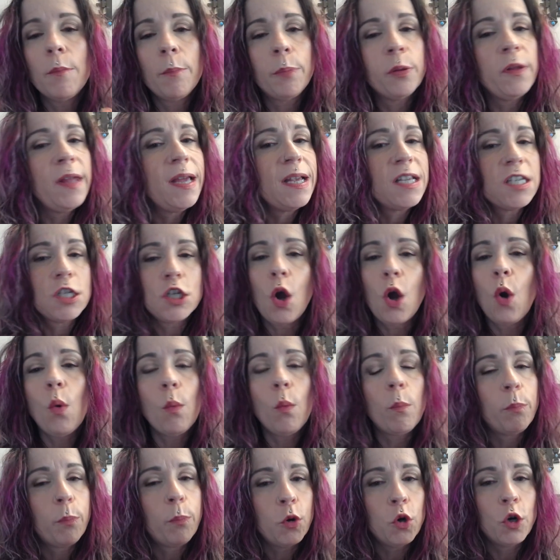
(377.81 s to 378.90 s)
please don't
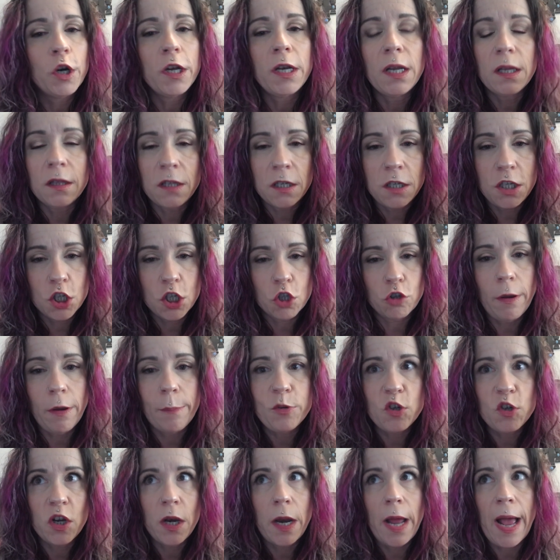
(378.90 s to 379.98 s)
put the
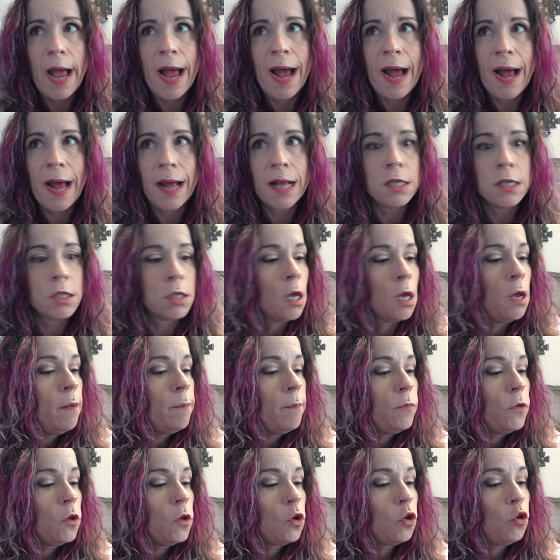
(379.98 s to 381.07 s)
description as
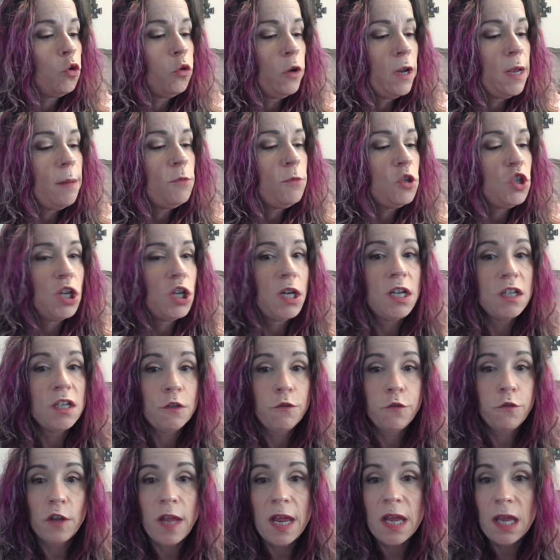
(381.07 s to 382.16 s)
cream cheese
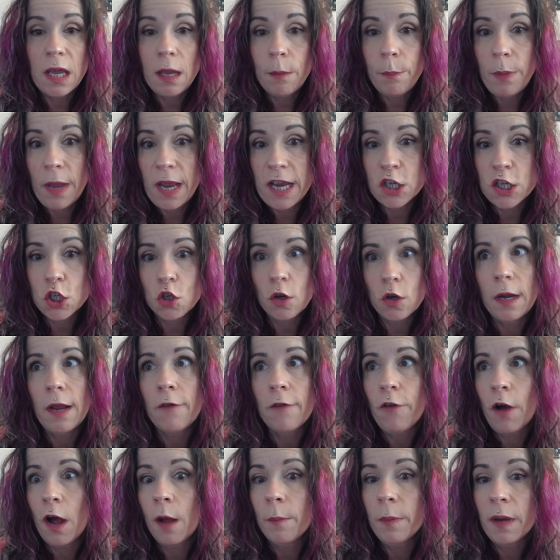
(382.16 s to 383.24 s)
flaky pastry
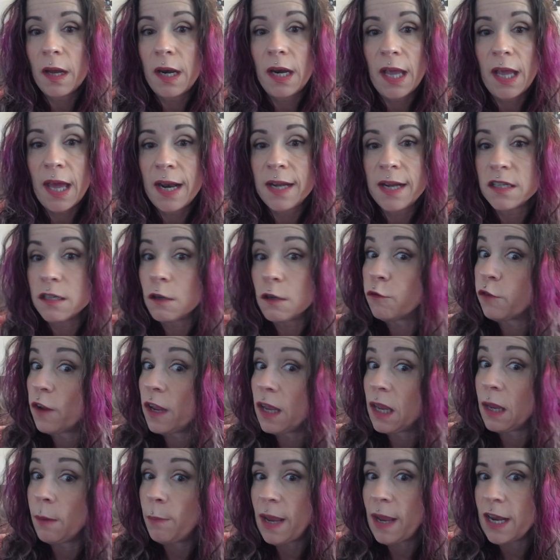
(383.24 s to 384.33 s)
if all I'm going to get is the
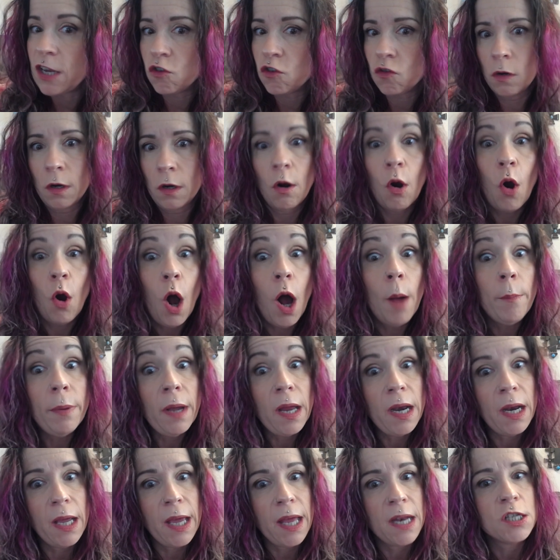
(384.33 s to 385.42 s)
flaky pastry or all I'm
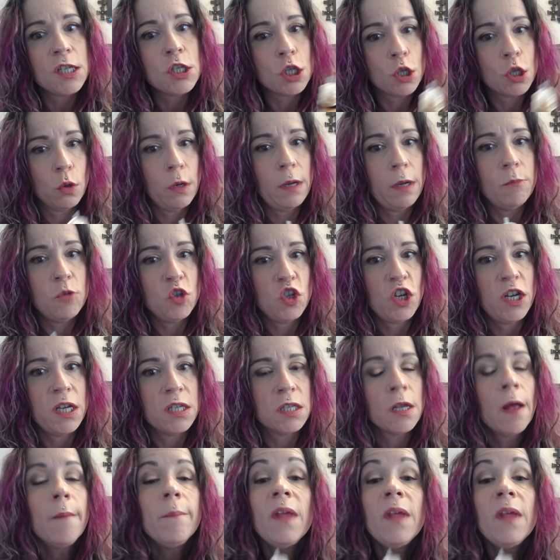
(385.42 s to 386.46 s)
going to get is the cream cheese.